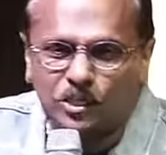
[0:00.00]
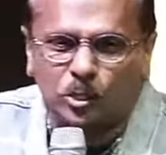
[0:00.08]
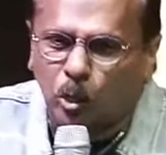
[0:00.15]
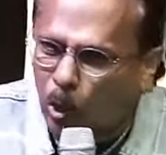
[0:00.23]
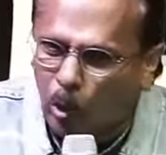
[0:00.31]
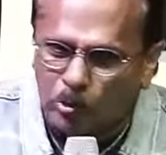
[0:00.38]

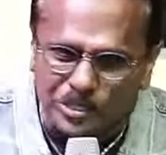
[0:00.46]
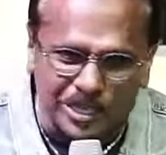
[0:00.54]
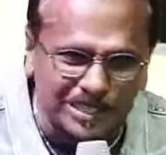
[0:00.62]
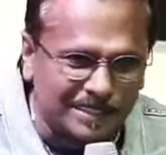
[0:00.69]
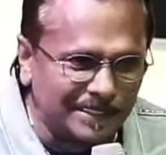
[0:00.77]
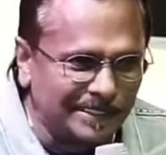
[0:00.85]
quote
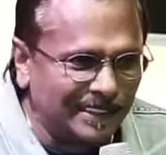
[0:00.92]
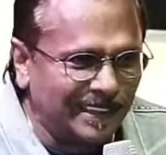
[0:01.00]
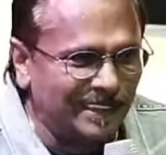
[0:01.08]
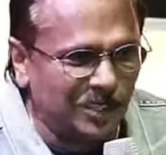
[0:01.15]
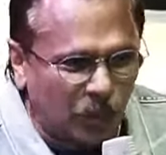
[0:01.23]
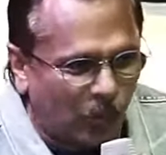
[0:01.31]
it
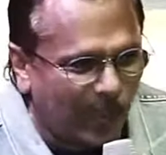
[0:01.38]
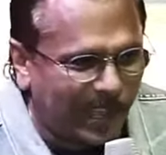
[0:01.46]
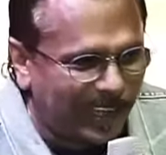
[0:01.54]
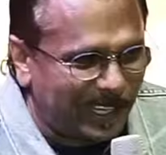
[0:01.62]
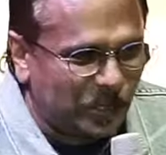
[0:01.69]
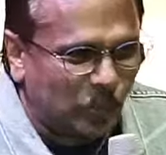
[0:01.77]
in the
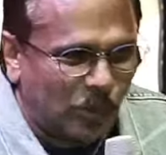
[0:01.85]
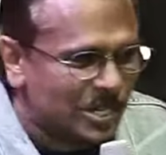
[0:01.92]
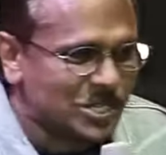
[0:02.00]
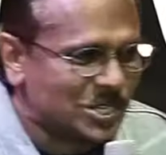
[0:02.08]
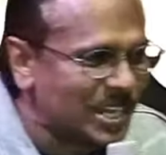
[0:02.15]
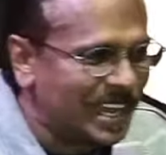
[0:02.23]
way it
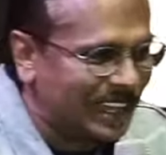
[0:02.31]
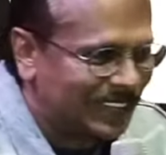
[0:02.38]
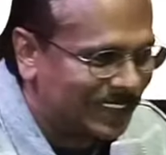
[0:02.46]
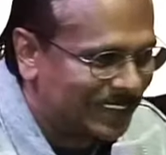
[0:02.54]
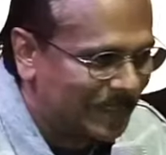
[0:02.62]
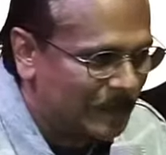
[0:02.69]
was
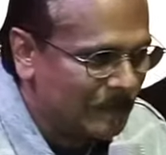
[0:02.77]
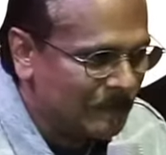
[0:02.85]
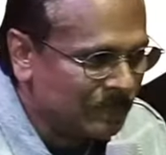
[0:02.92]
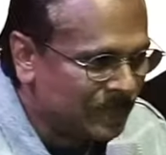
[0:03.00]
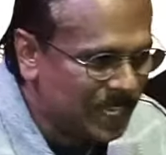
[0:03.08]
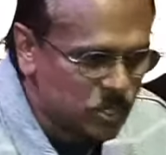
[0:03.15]
said.
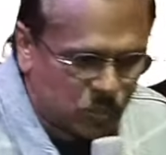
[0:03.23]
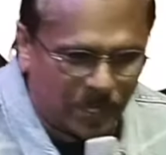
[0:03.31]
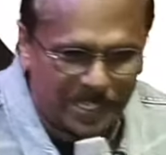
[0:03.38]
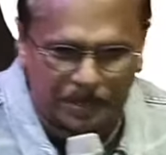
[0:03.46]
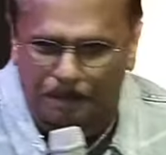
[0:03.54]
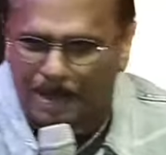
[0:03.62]
That's why the